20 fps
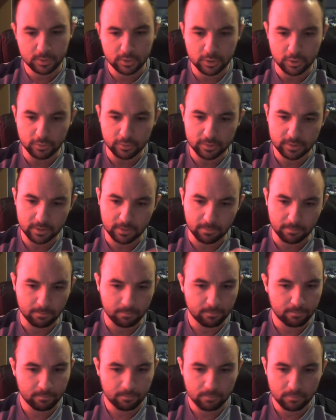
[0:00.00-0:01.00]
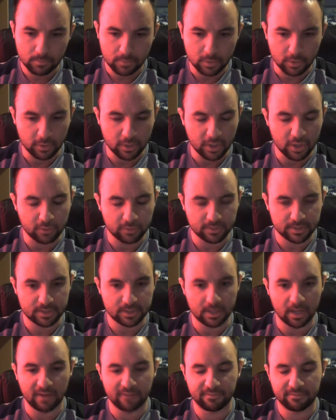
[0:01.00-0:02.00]
do some Yu-Gi-Oh!
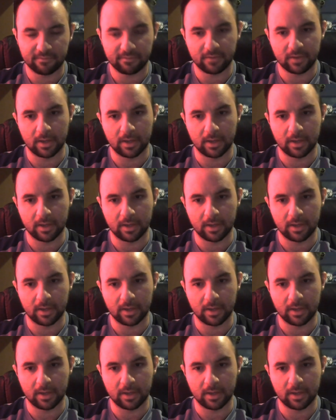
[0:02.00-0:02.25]
Stuff,